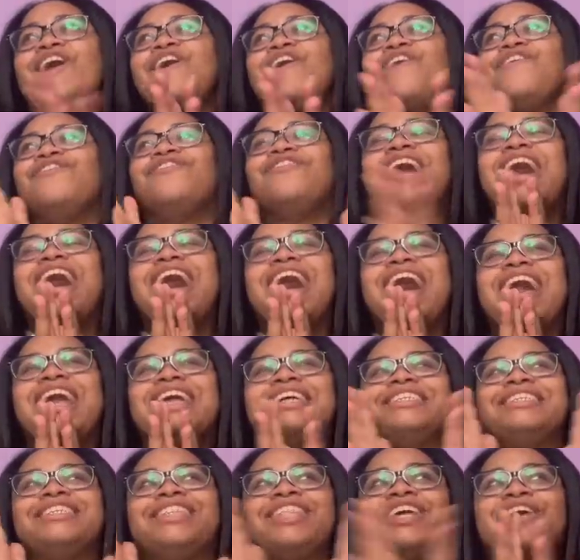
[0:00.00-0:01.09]

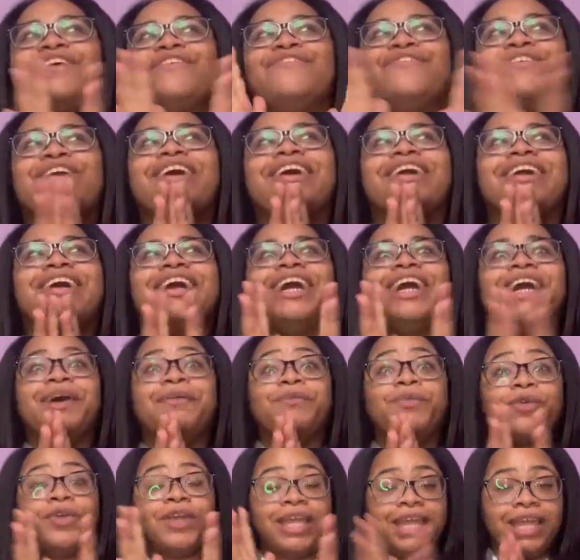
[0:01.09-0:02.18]
Rise the fuck up.
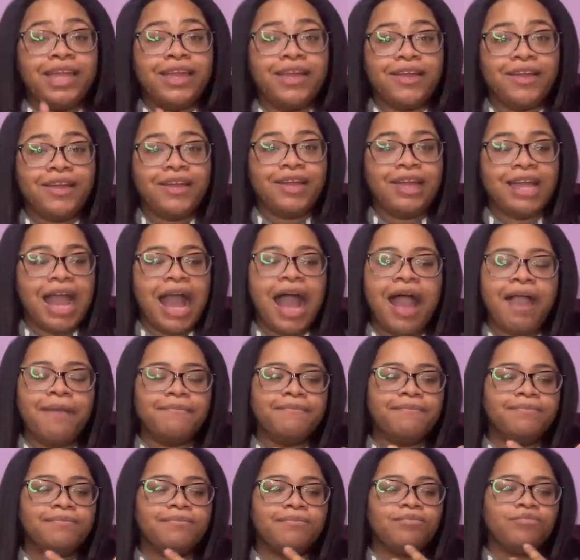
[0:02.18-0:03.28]
We're here.
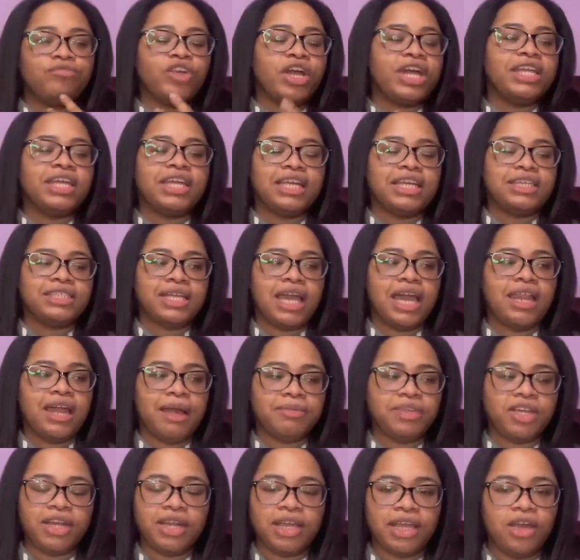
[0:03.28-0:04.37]
I'm trying to get excited. I'm
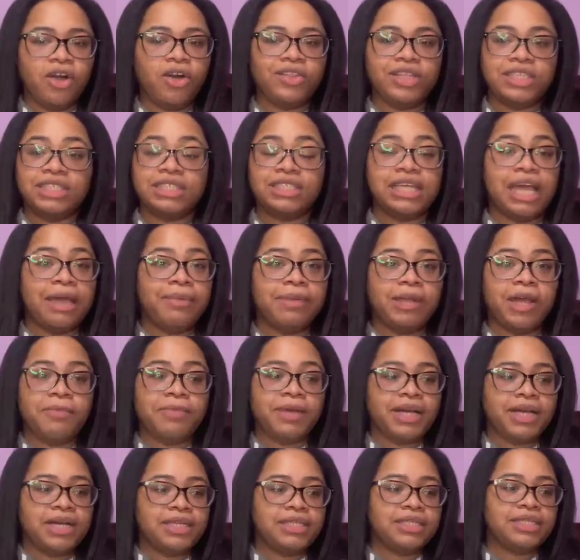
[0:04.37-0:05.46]
trying to get all this excitement out
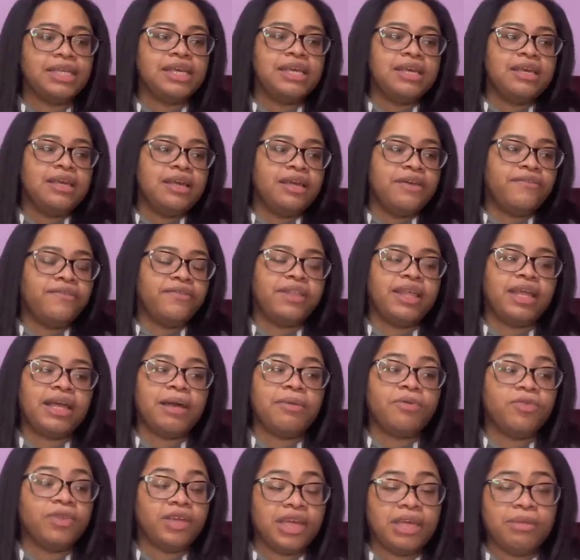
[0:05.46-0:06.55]
because I feel like I'm
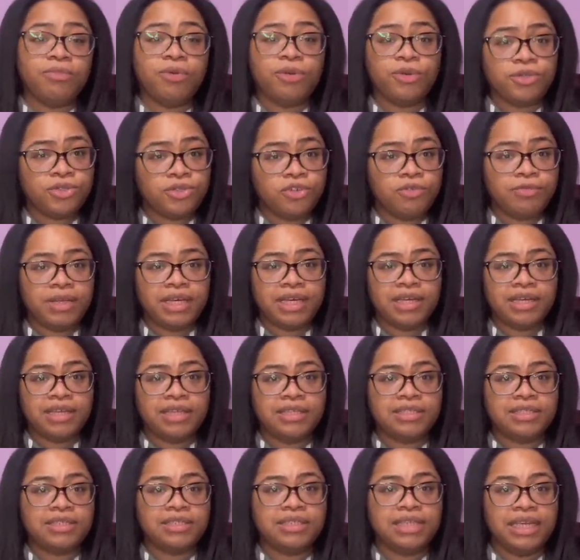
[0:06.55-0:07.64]
going to get emotional,
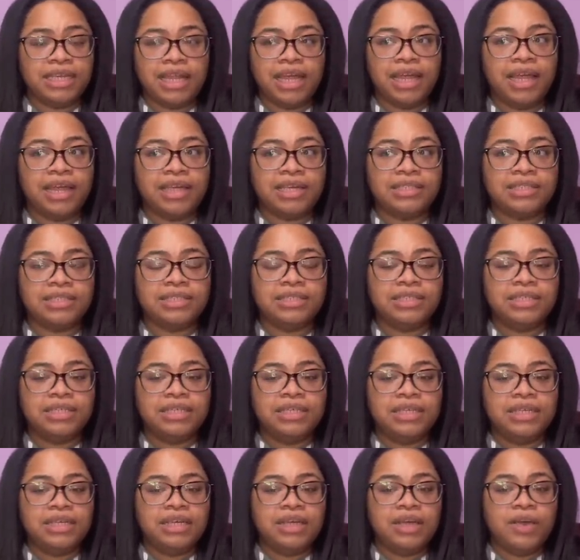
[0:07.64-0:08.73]
because dead ass,
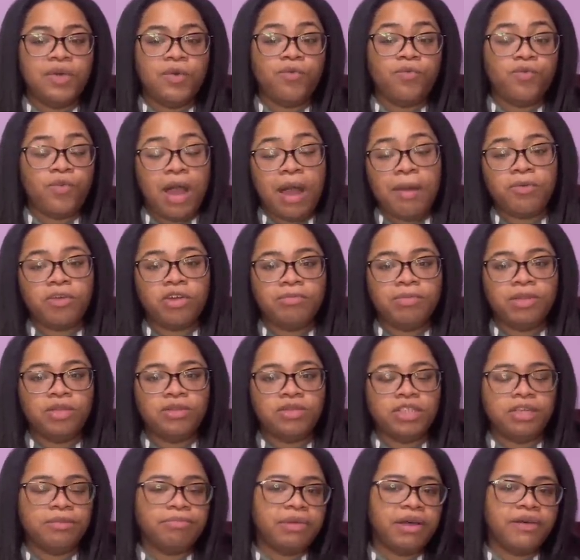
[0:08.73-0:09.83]
I'm going to be
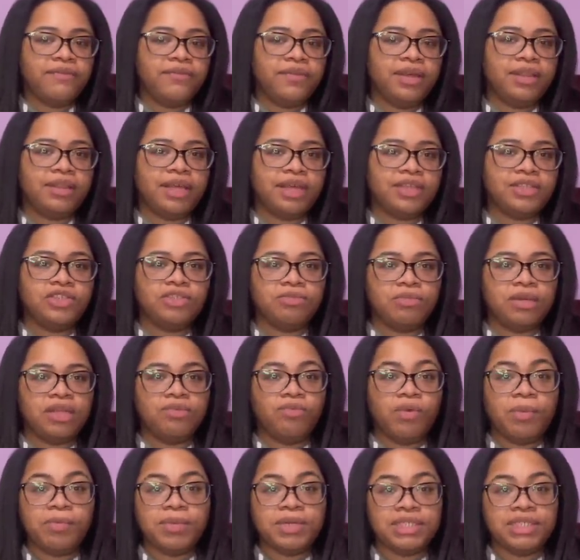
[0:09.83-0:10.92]
losing Buffy in like in
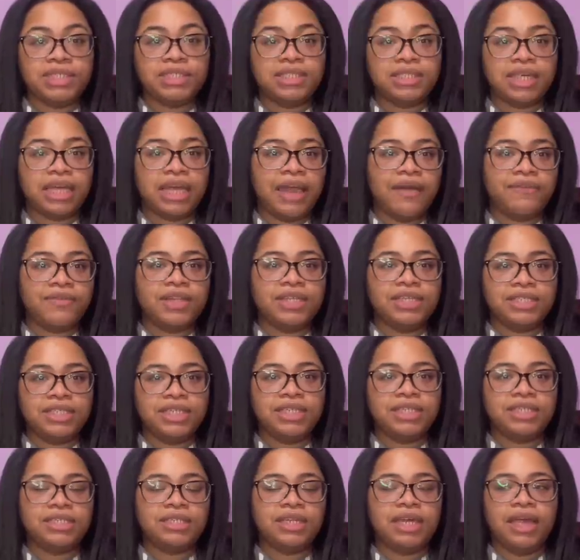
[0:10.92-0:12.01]
one more season. Like, after this
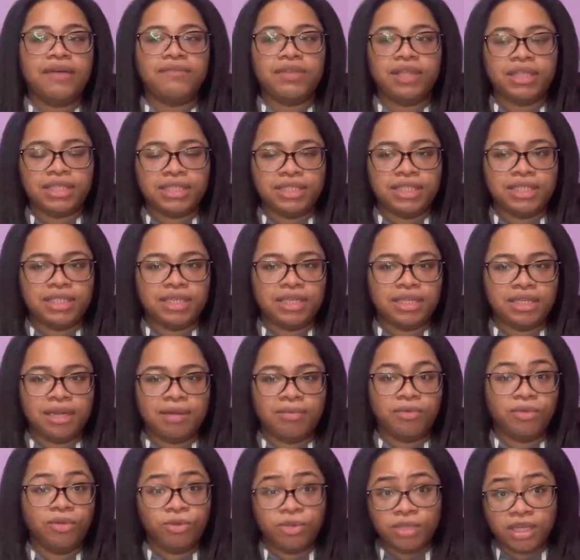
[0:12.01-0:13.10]
season, I have another season and I'm
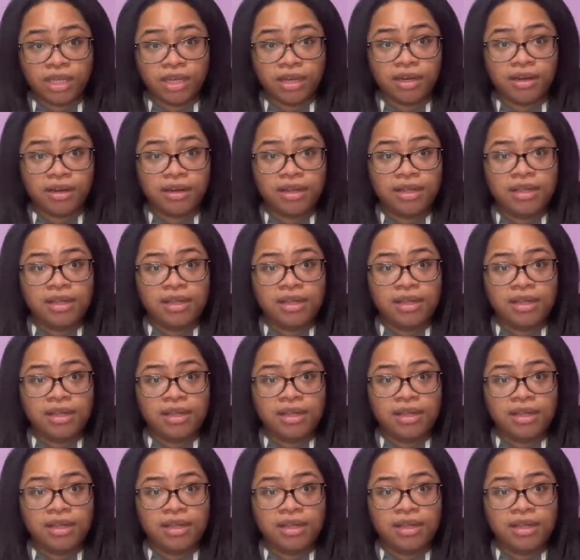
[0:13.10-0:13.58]
losing her.